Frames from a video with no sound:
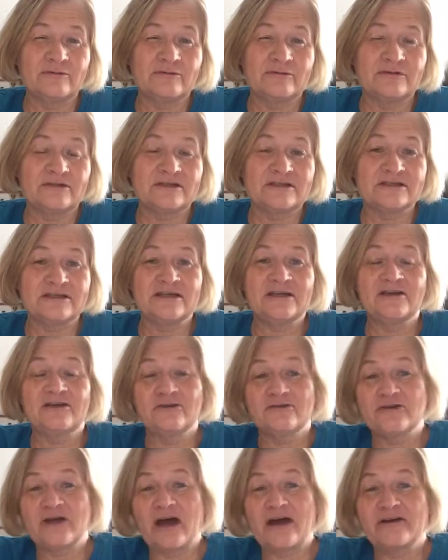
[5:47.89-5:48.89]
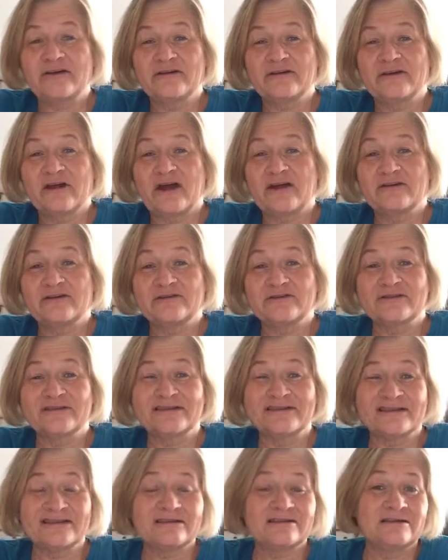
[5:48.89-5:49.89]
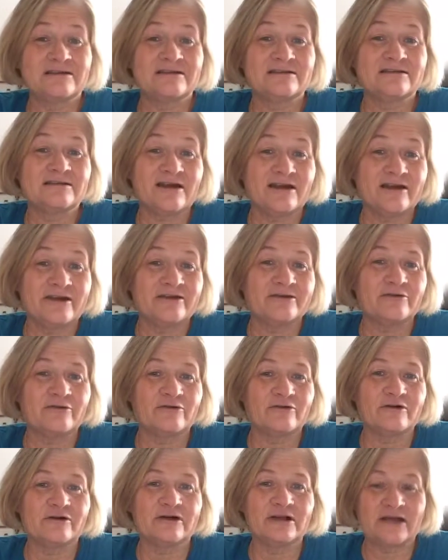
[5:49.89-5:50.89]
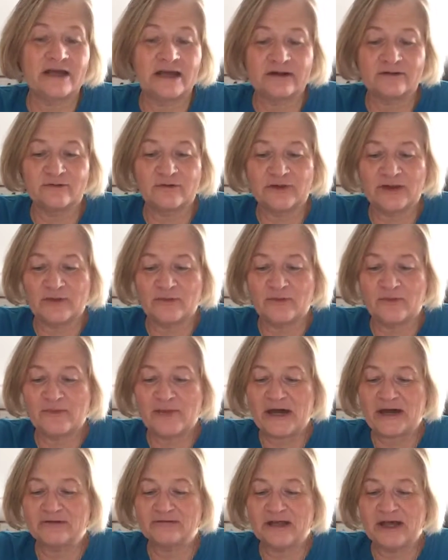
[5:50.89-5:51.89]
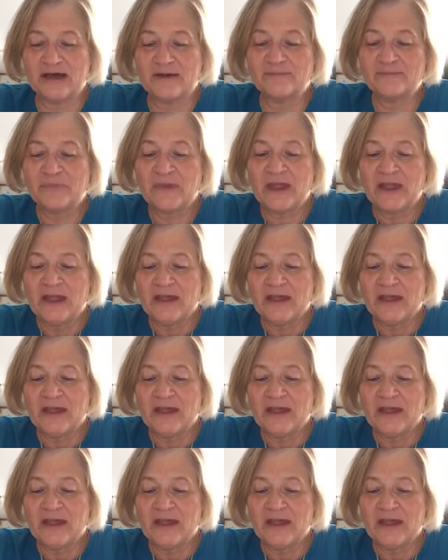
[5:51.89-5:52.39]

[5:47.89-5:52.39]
seek your doctor's assistance on or connect with them about that.